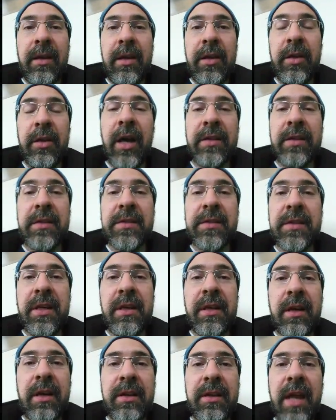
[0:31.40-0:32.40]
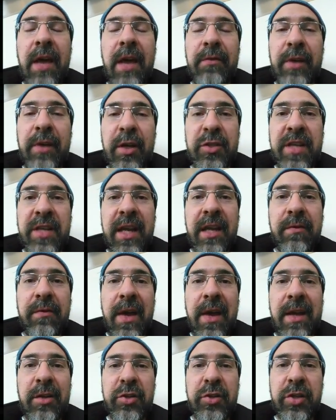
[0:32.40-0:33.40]
you got to see the Avalanche take
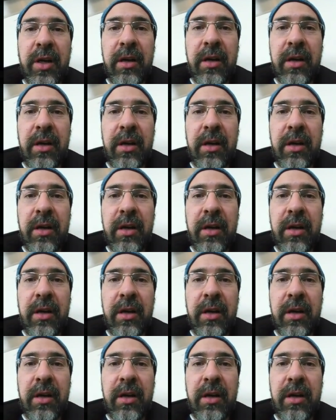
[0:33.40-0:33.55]
advantage